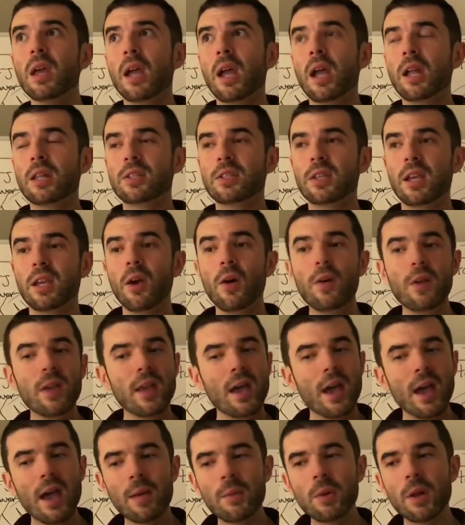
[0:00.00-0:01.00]
It's like, oh
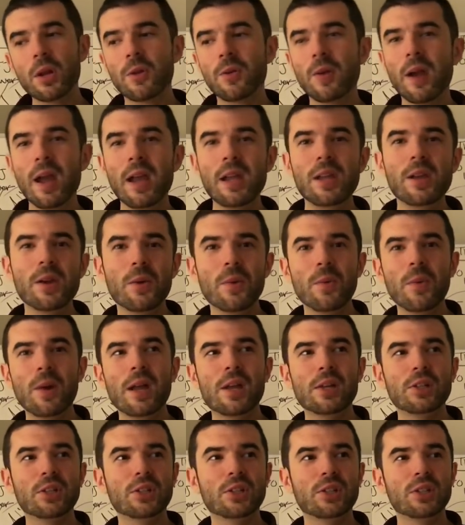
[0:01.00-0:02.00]
yeah, I'm going to grant your
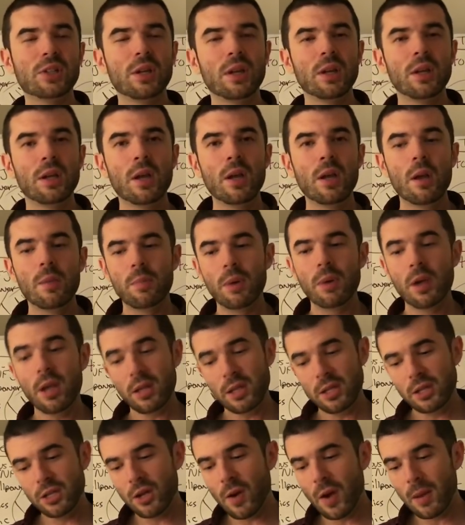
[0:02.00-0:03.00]
wish,
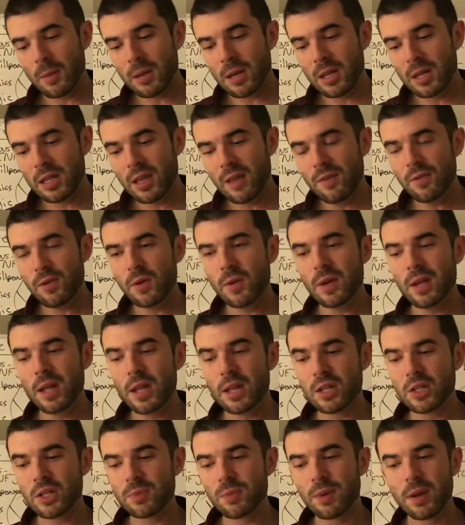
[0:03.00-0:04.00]
but you know, I'm going to give you an
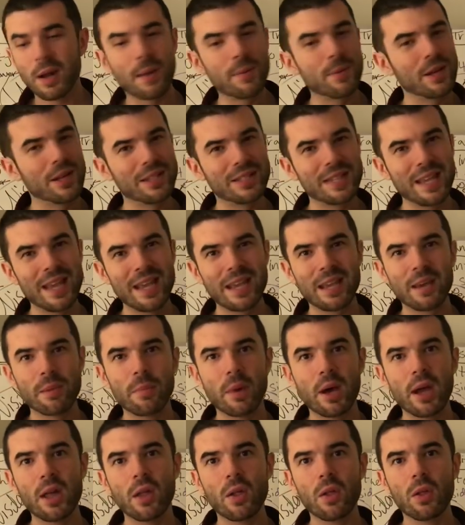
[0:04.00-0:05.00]
inch, but I'm going to take a
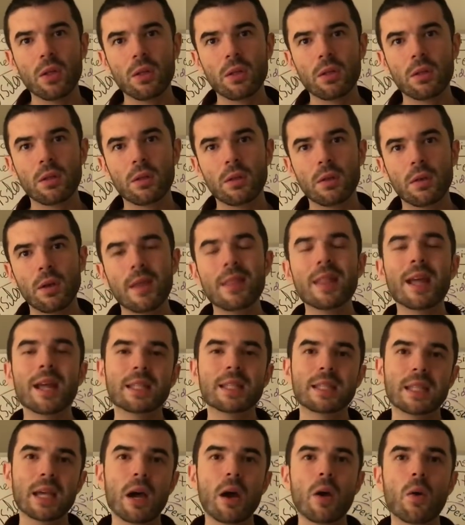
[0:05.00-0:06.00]
mile and
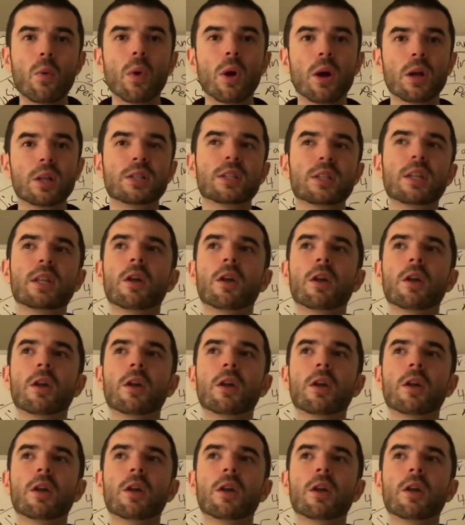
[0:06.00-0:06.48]
that's how it works.